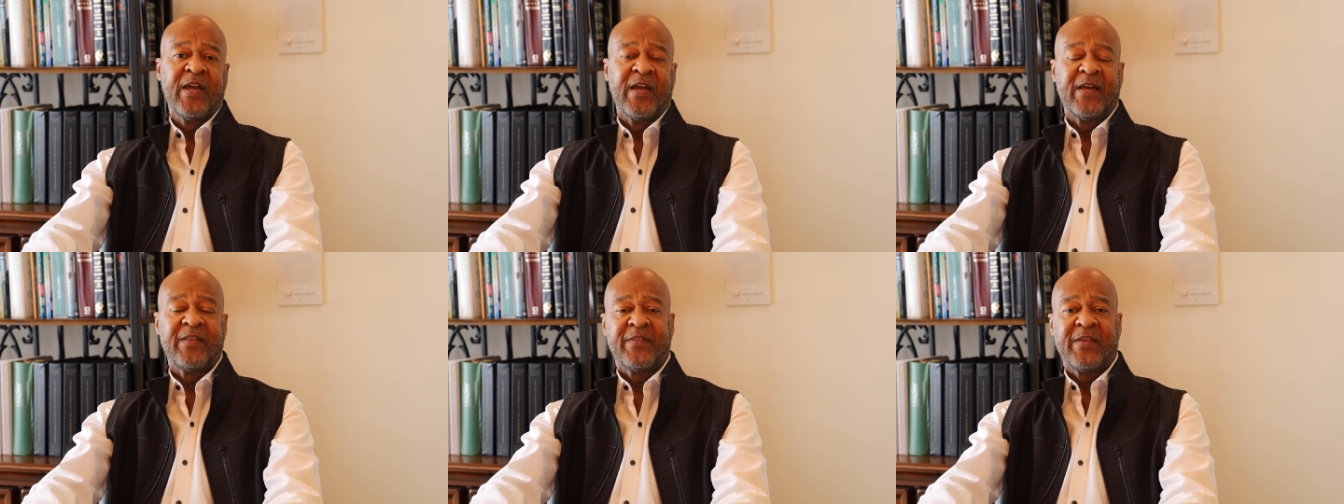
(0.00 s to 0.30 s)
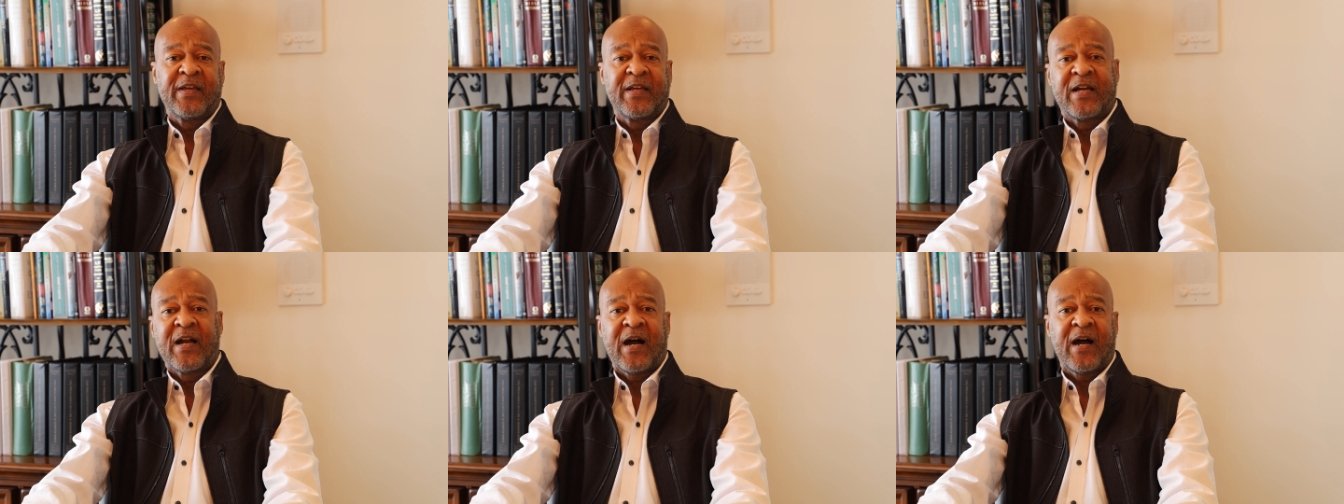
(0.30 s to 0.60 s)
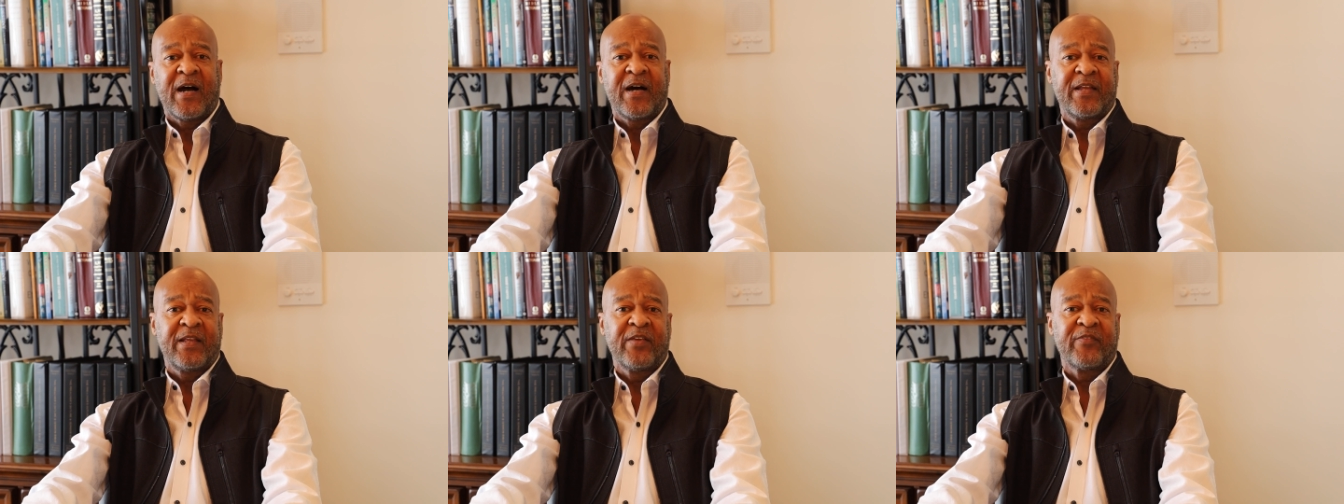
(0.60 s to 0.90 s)
and that
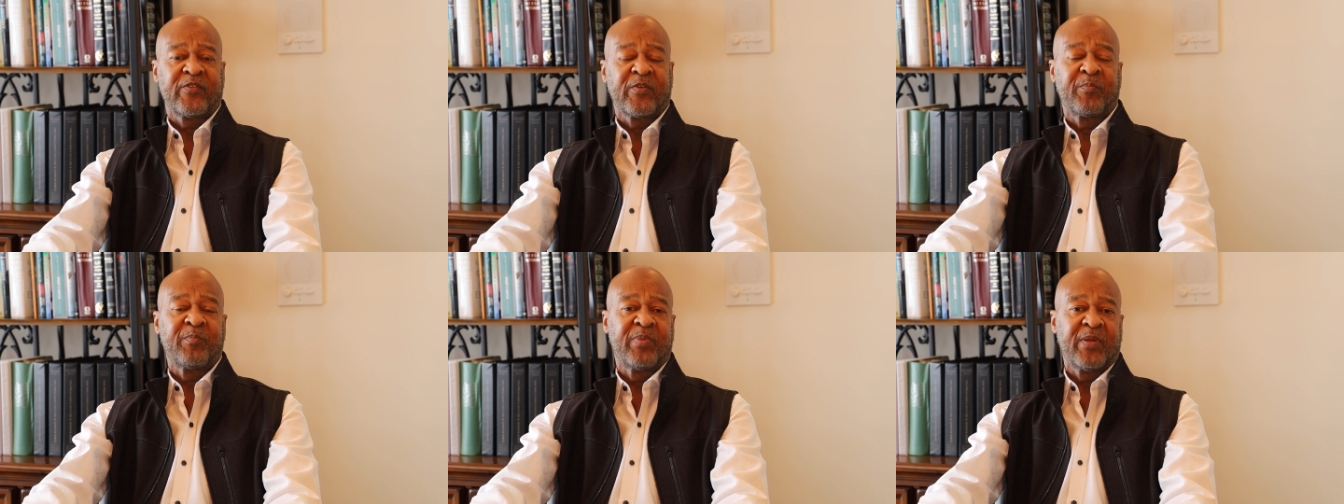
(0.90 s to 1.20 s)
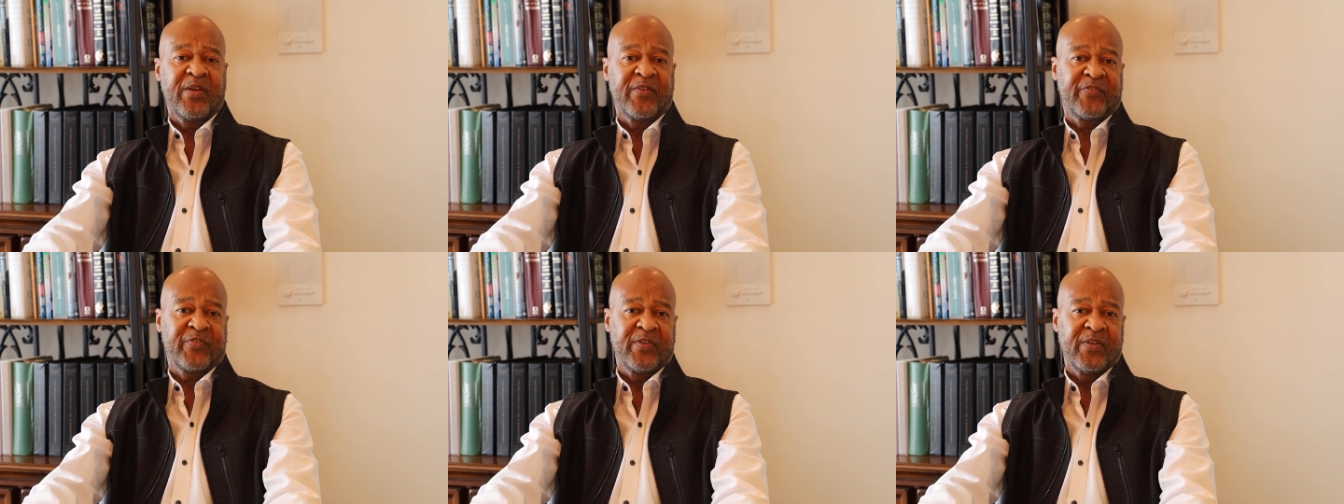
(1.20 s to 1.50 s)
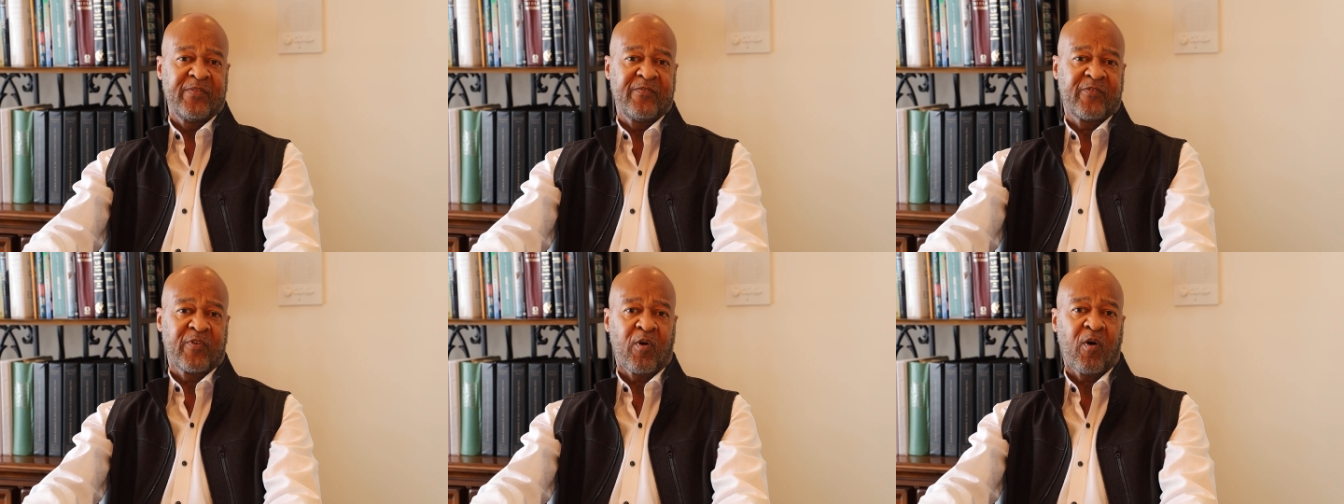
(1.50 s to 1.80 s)
God has a
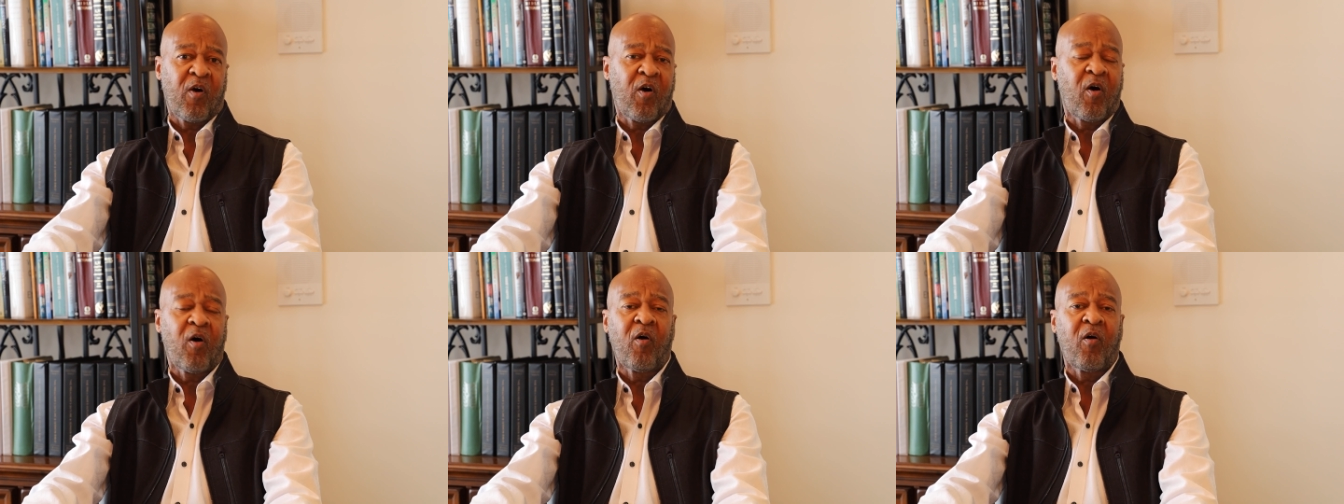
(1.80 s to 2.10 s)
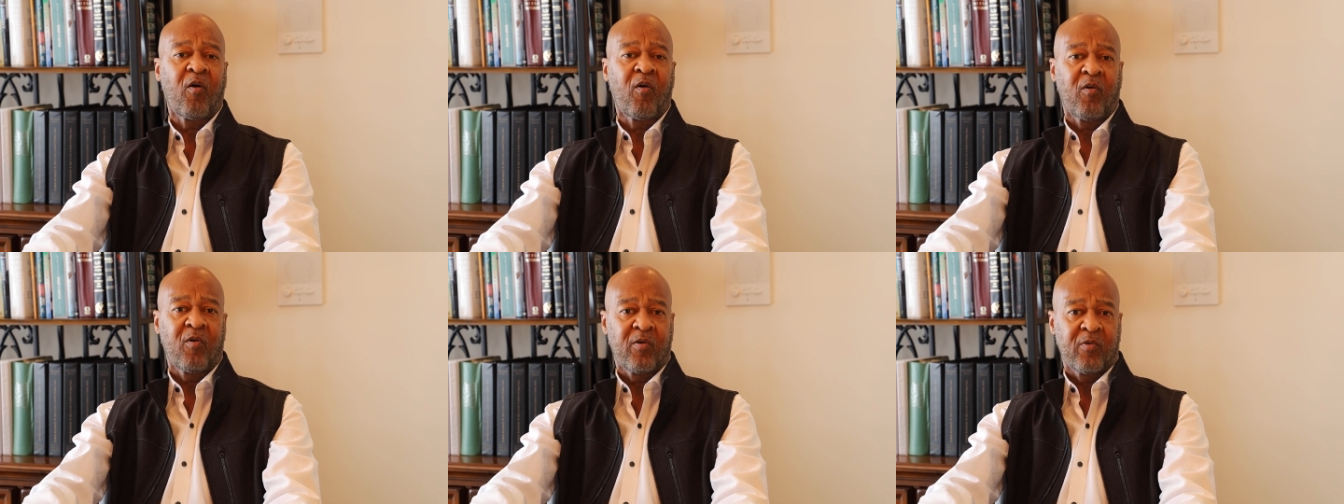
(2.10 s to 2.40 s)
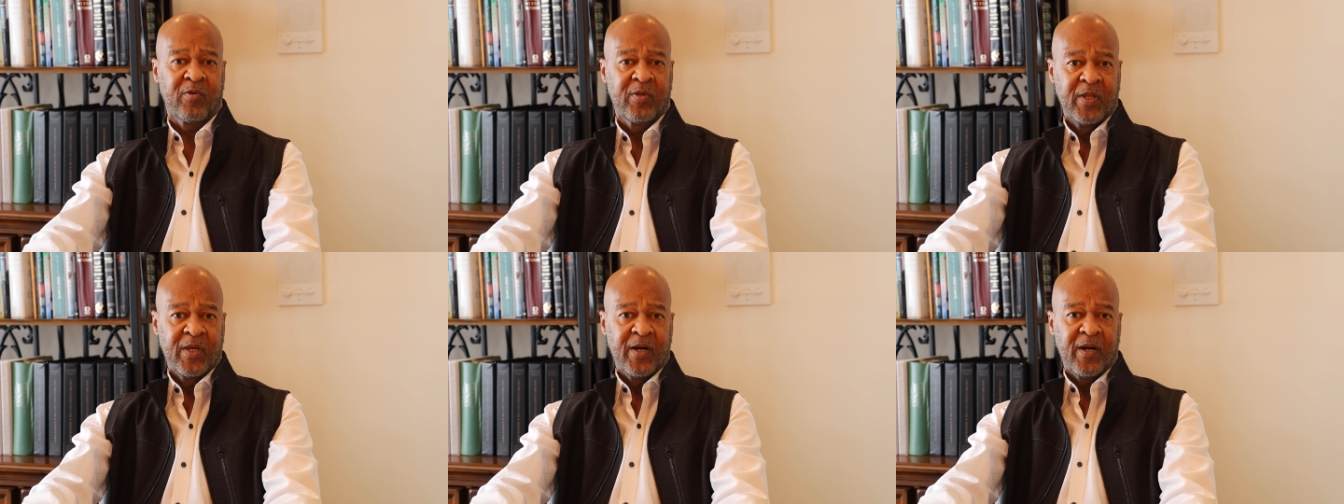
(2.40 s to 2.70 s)
blessing for
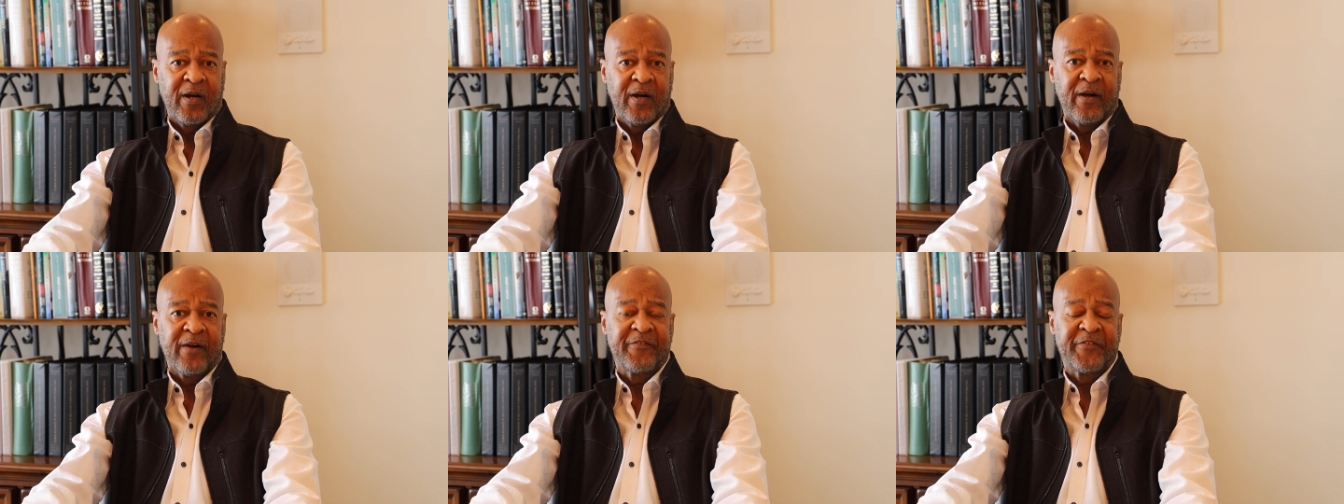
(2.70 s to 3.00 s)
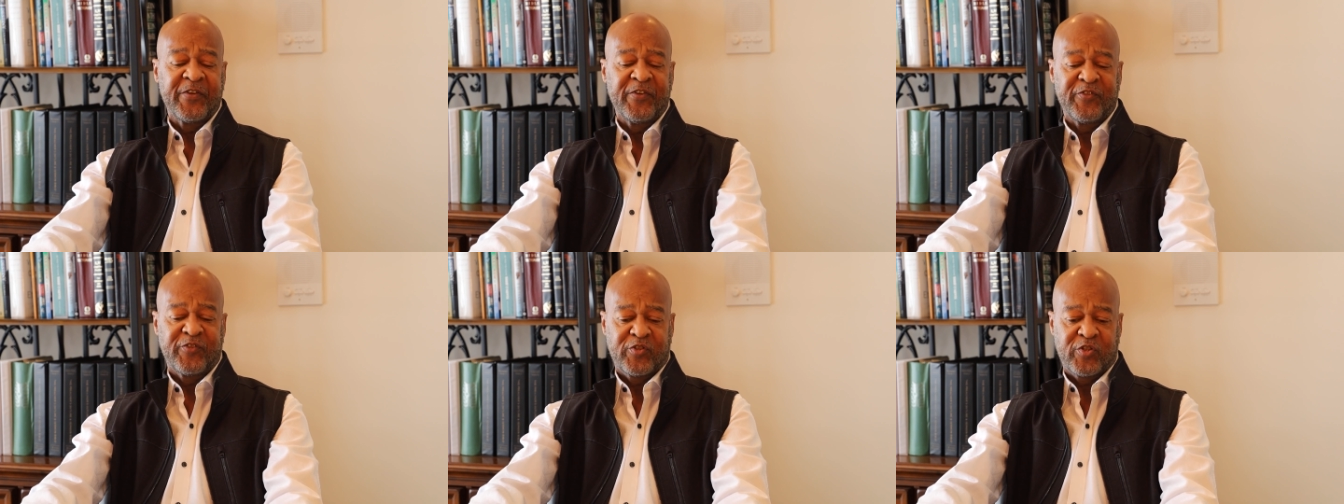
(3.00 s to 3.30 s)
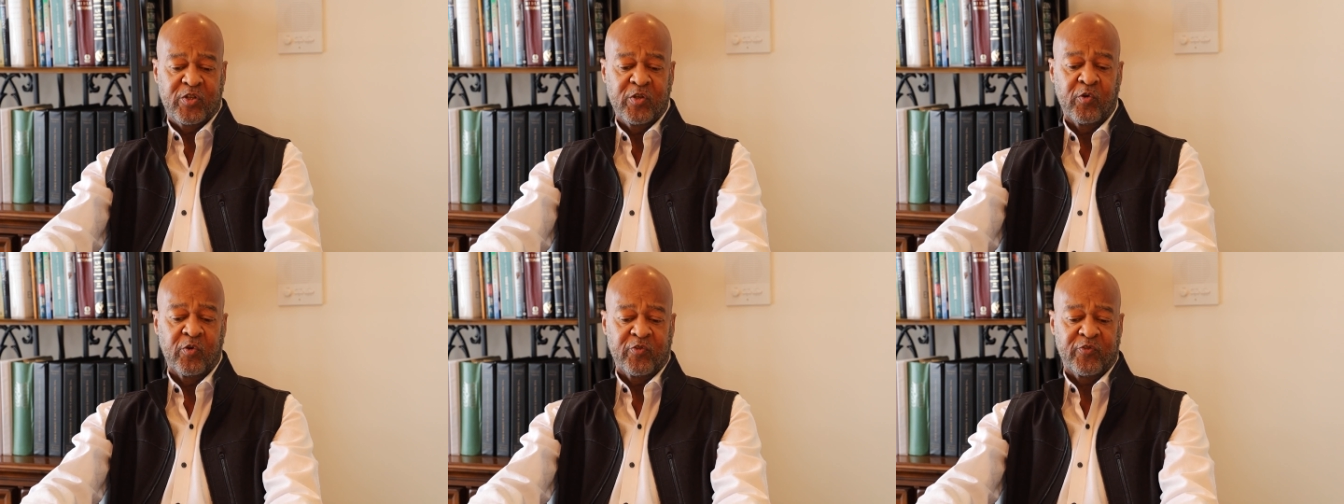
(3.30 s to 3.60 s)
all of his
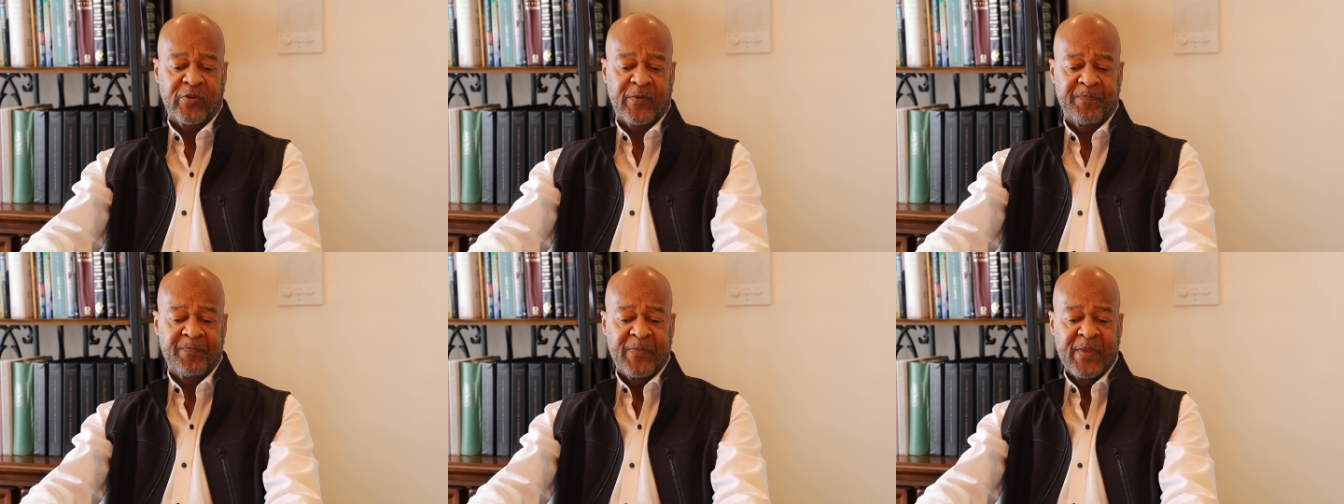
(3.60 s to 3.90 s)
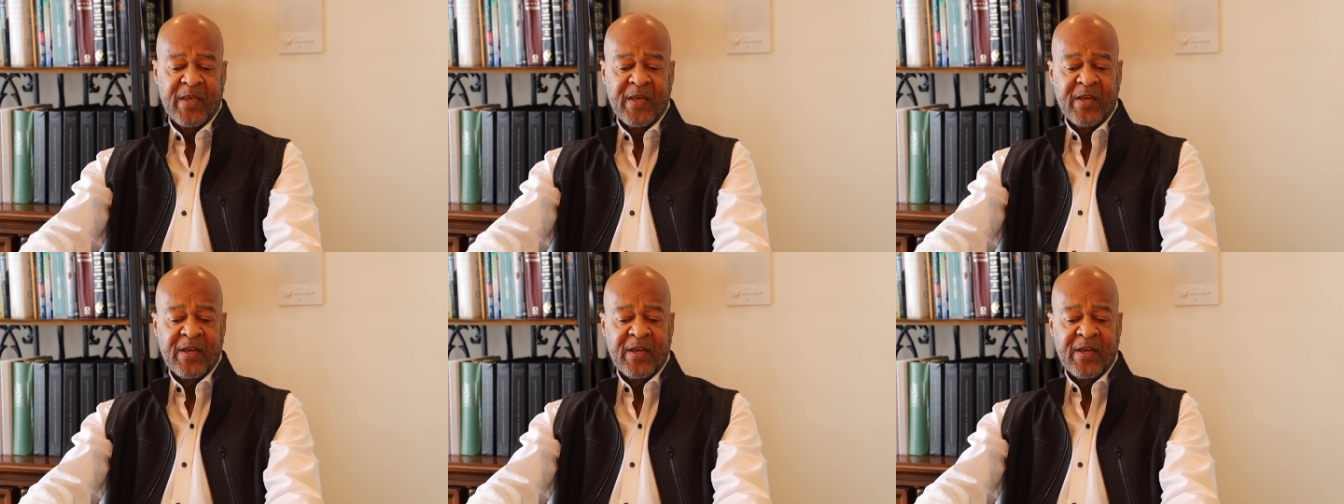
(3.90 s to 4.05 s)
children.